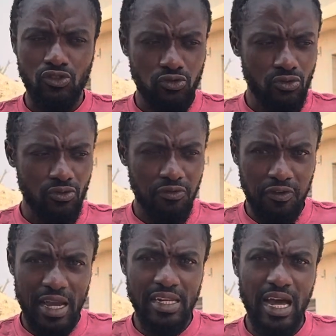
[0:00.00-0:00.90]
To
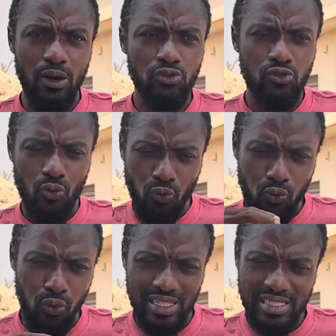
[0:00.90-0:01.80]
find out
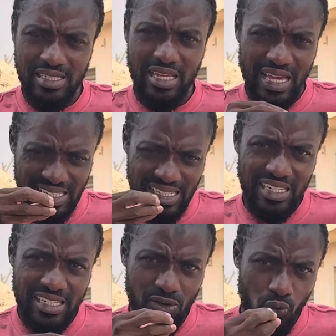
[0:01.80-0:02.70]
what
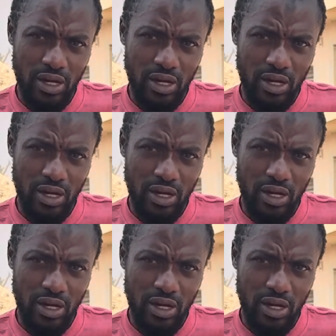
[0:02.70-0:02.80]
exactly